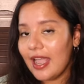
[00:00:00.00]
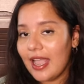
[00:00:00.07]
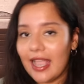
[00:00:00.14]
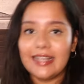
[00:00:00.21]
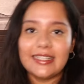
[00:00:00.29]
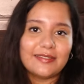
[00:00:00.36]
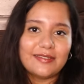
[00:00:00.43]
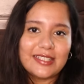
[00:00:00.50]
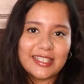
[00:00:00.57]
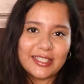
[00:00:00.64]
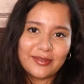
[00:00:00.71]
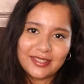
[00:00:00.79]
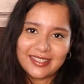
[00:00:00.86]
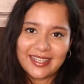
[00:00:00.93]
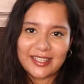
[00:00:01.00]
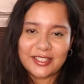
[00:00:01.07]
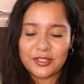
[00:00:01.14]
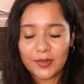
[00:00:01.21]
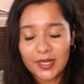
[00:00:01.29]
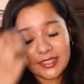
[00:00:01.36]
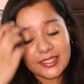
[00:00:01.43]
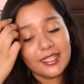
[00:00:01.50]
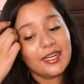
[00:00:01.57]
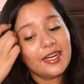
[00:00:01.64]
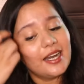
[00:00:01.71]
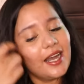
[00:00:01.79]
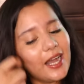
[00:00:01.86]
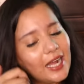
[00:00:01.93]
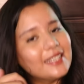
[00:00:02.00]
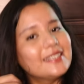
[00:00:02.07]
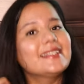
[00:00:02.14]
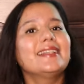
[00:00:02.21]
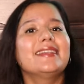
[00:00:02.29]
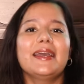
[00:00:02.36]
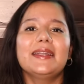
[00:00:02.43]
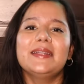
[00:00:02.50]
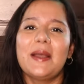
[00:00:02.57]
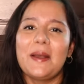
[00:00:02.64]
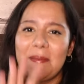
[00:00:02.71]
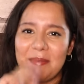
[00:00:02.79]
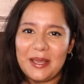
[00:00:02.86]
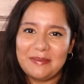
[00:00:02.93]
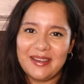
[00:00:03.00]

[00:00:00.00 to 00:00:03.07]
And I will see you in the next one. Till then, bye